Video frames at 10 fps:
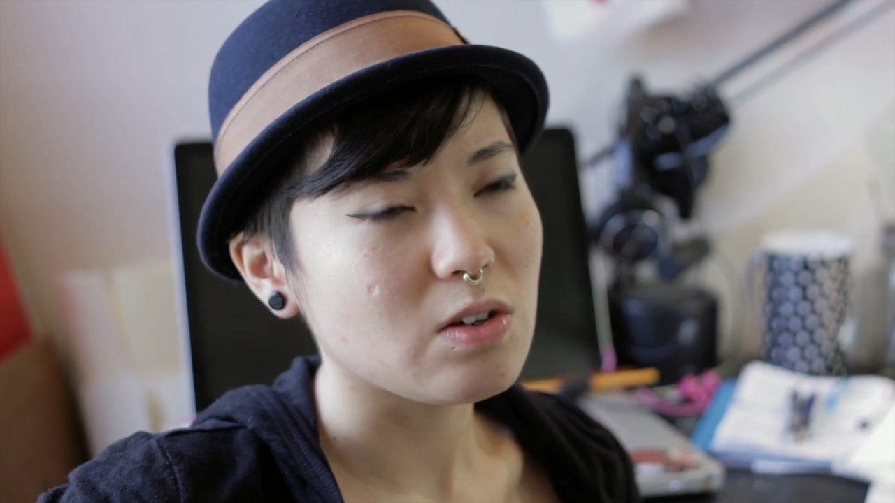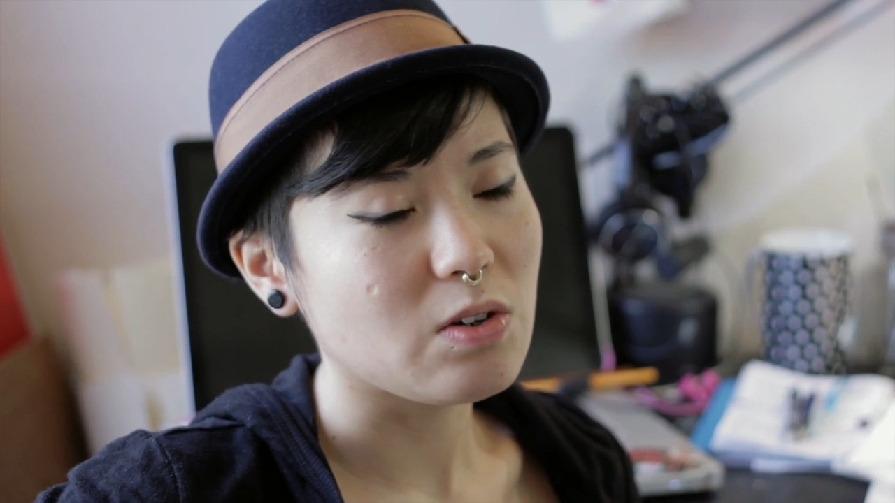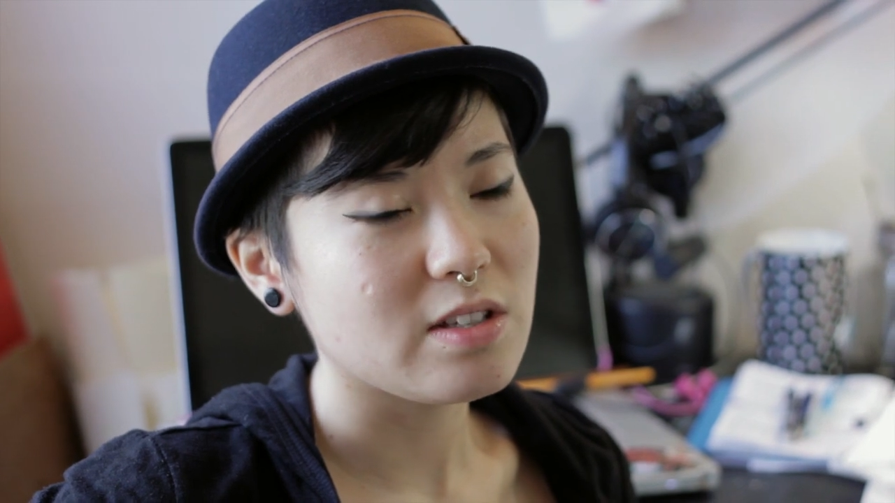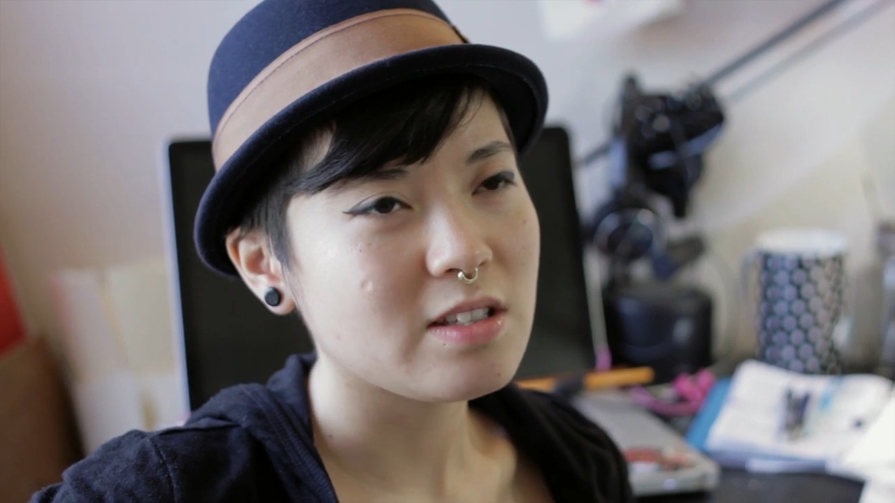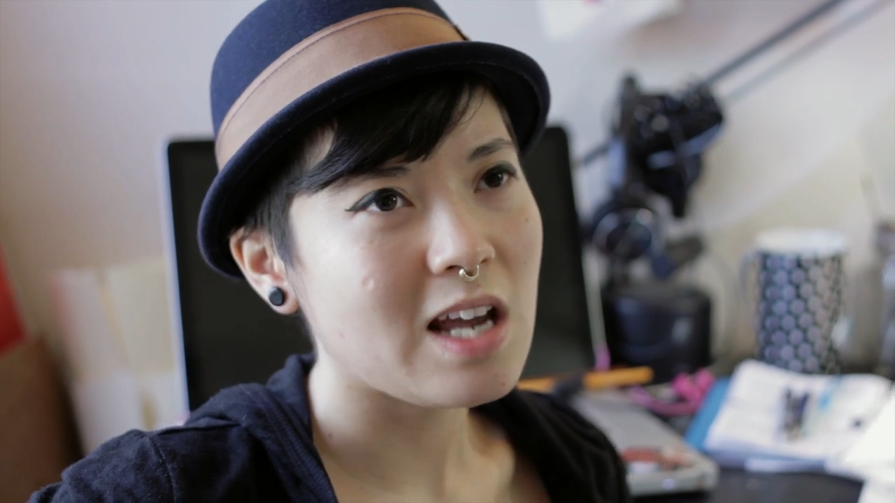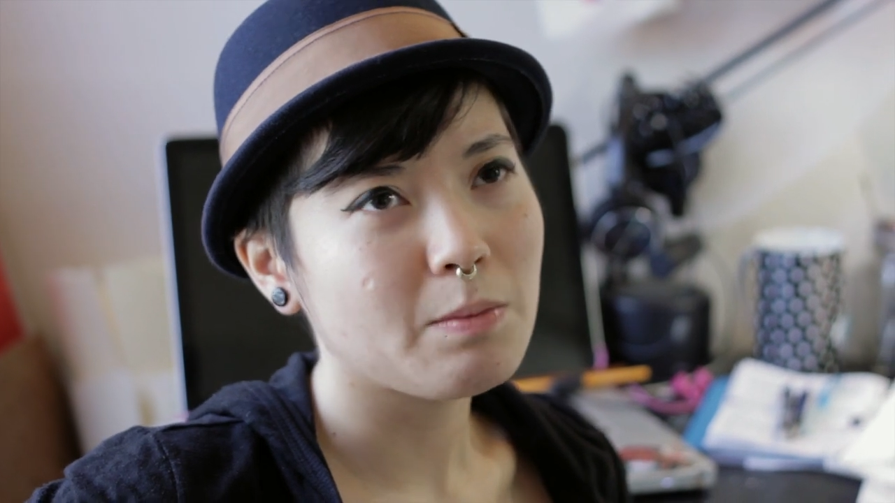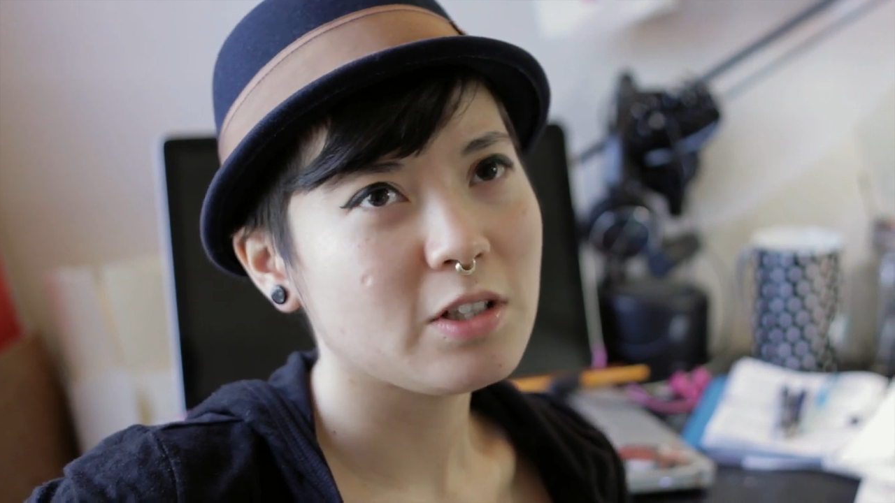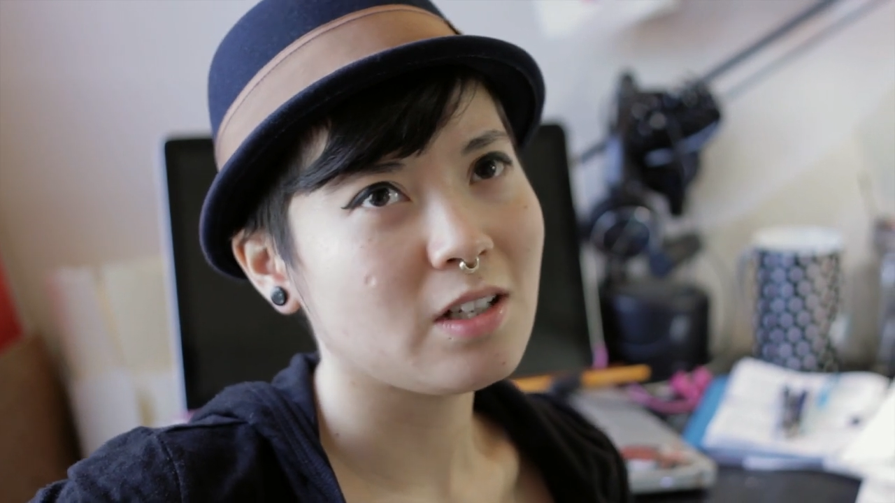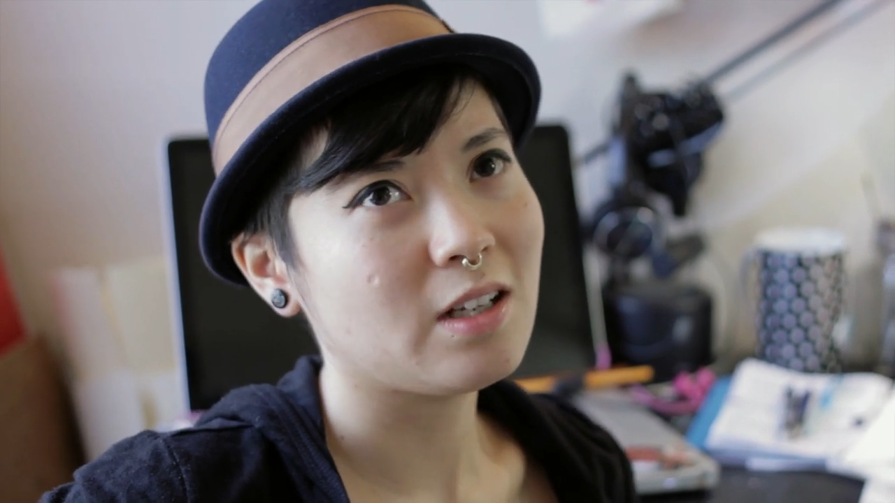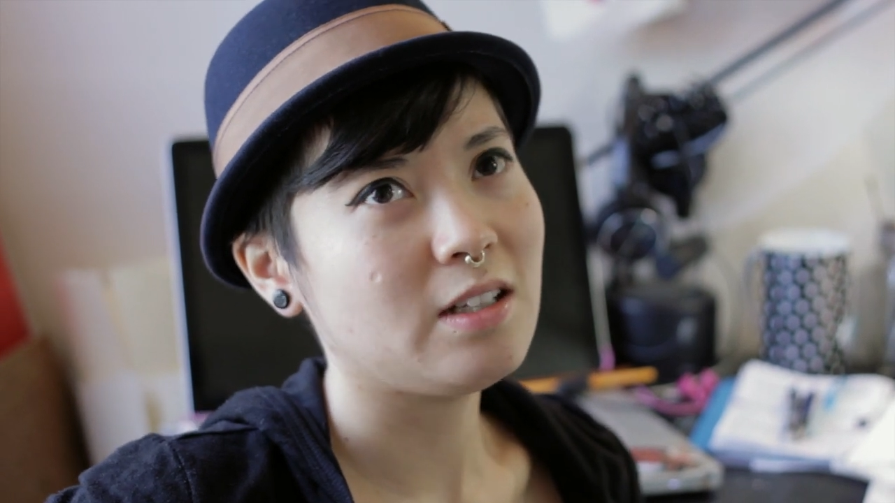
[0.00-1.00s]
So
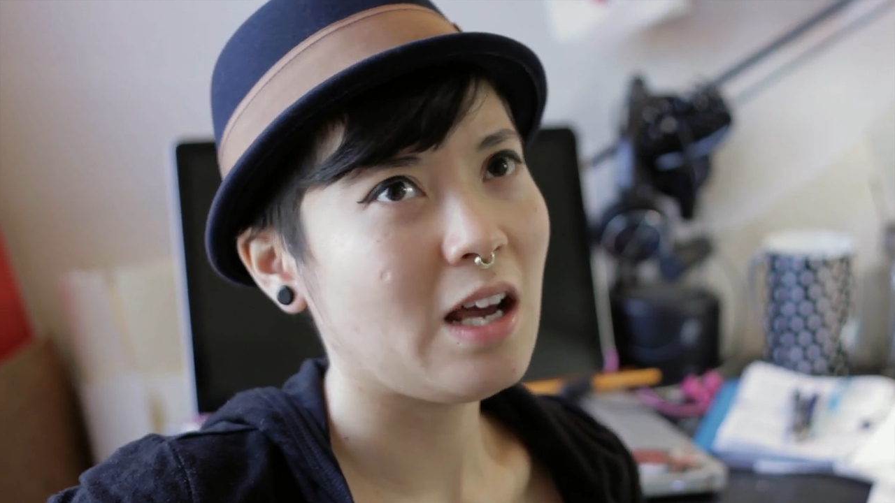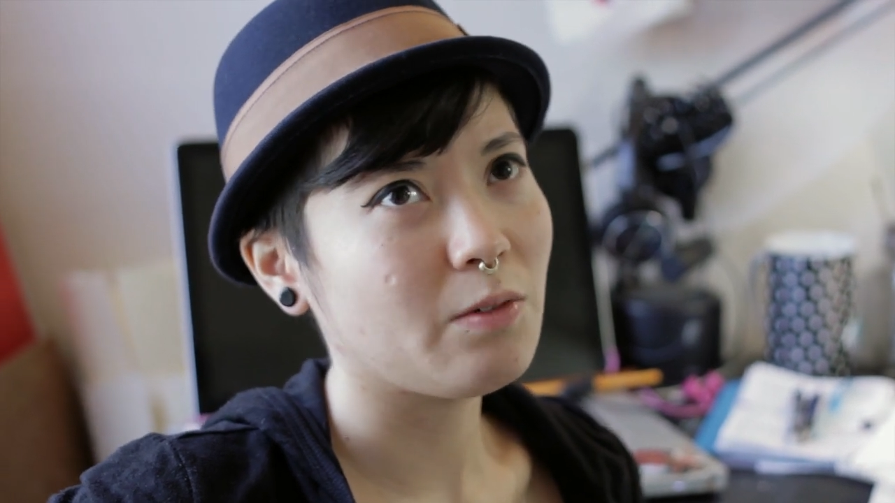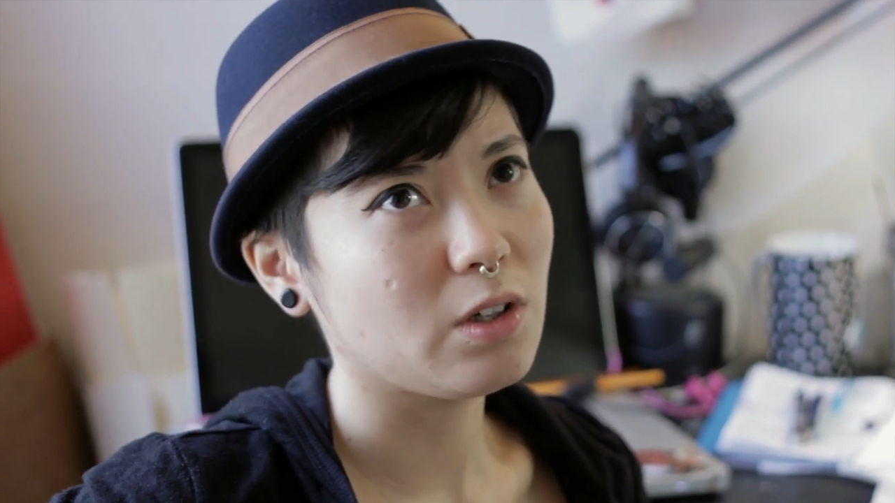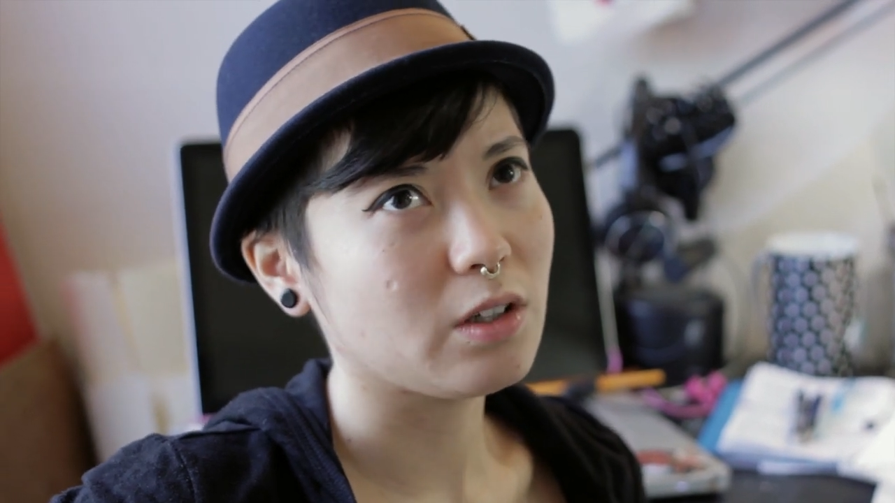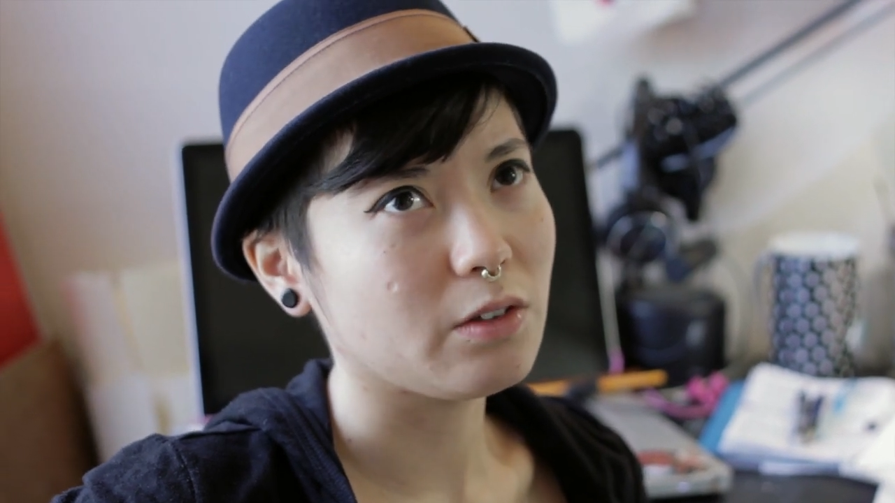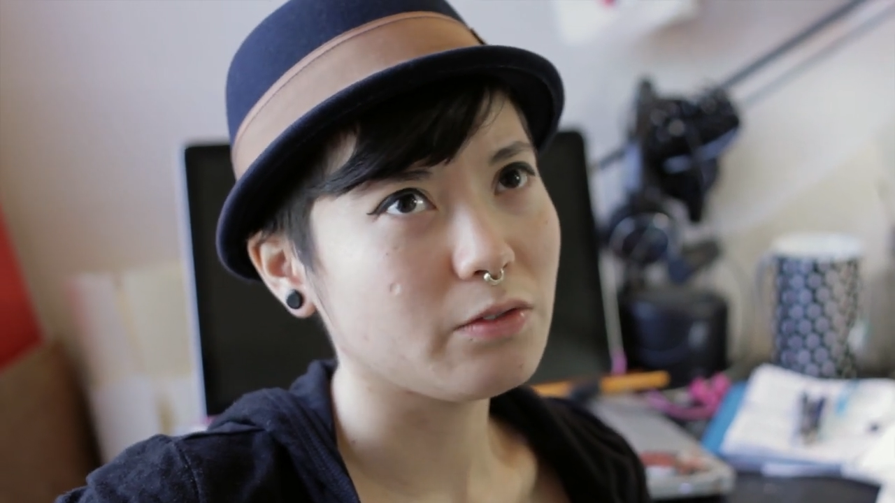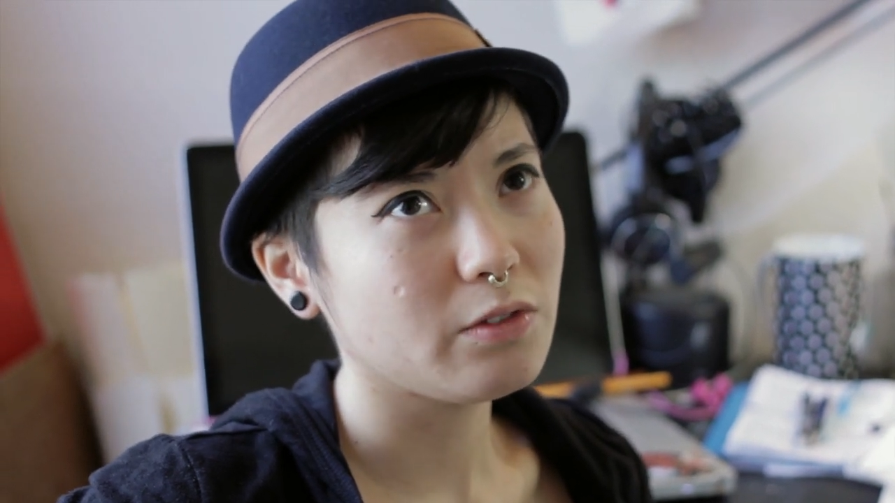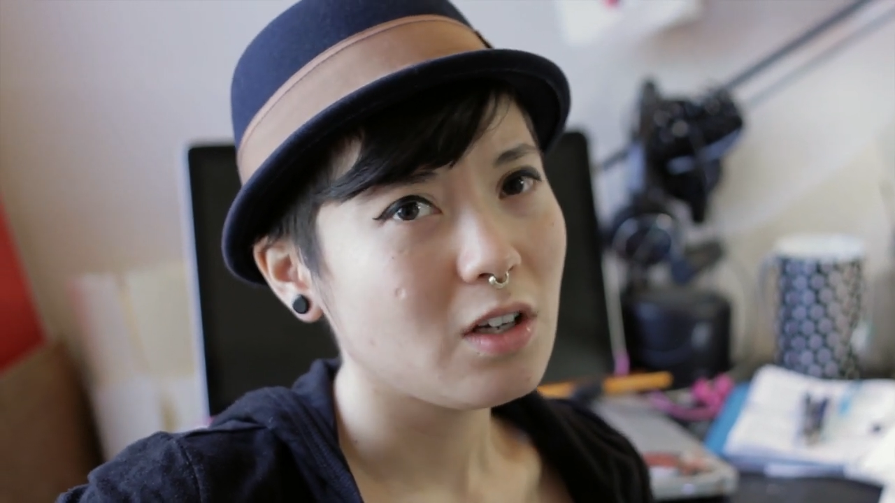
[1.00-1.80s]
establishing a network of